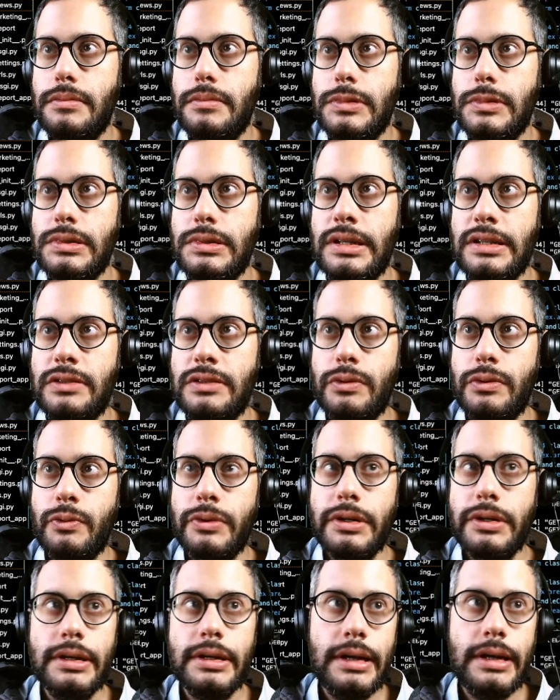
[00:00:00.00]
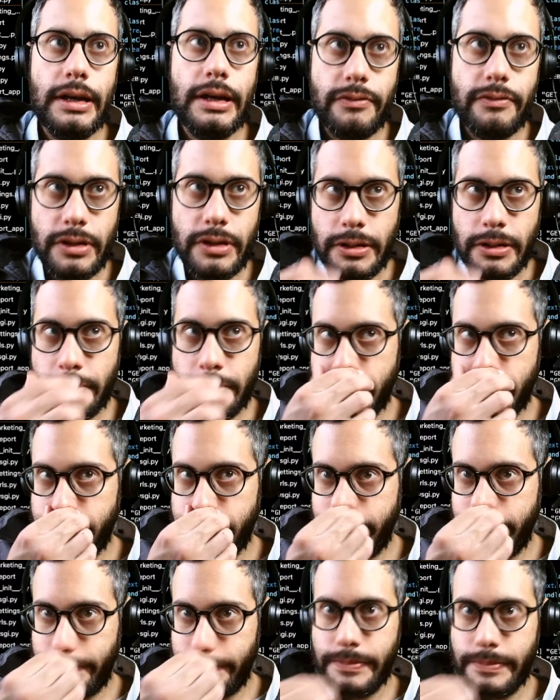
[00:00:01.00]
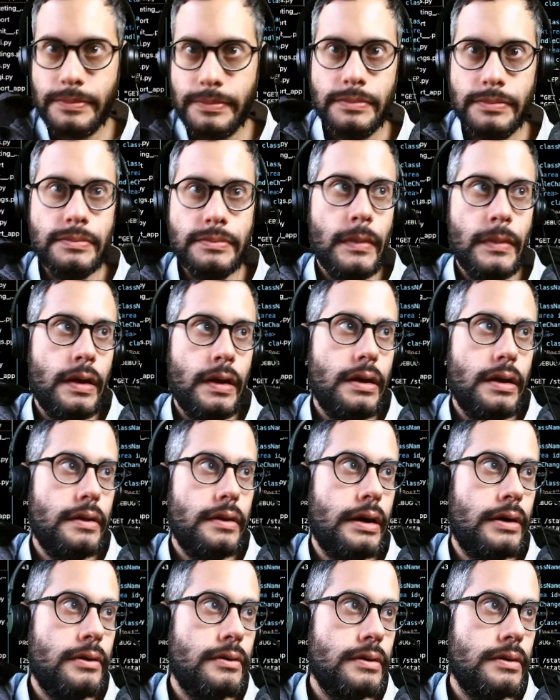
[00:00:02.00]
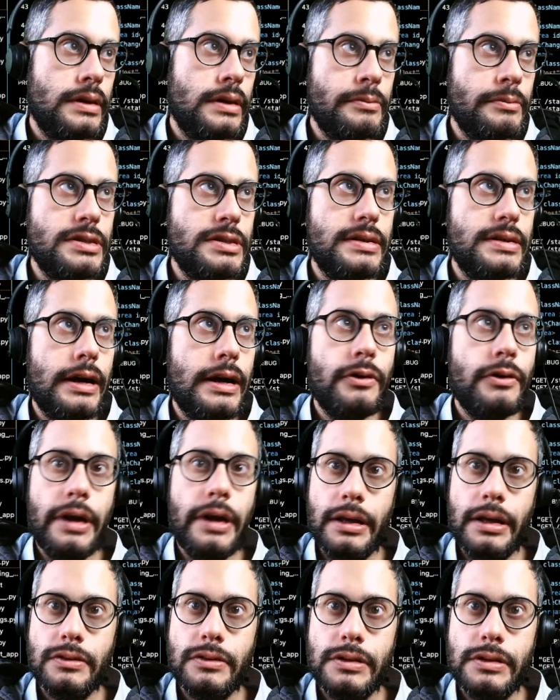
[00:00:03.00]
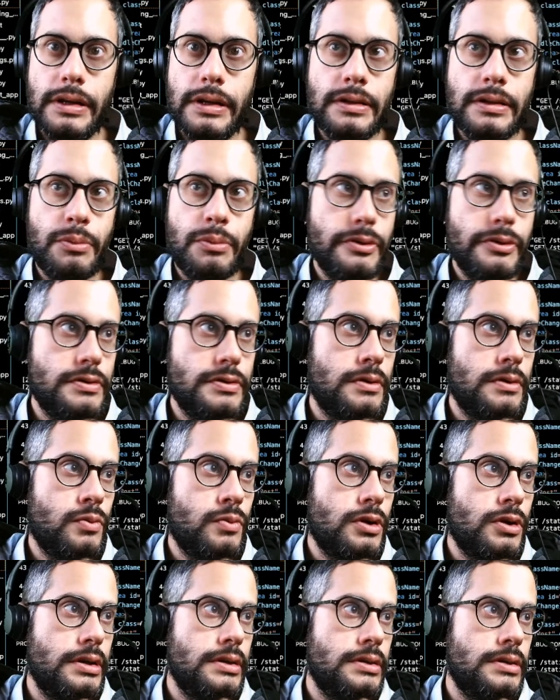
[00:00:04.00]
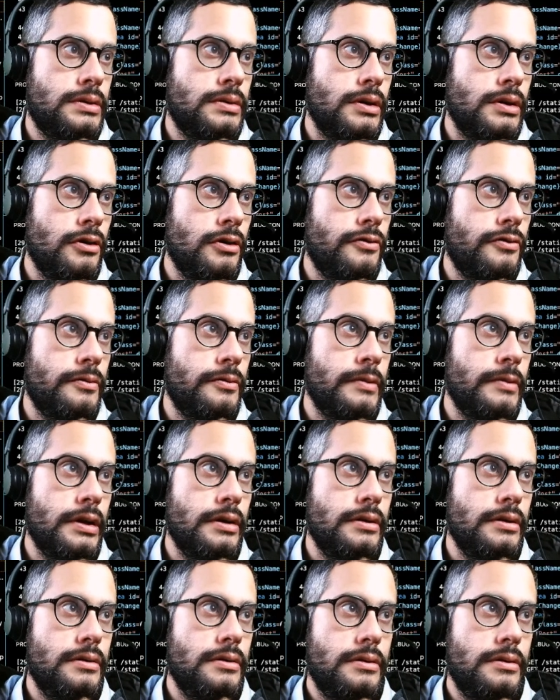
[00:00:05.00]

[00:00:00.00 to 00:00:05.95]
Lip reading: That's what we're gonna have here. Now let me see how I handled that in the previous homework and then go from there.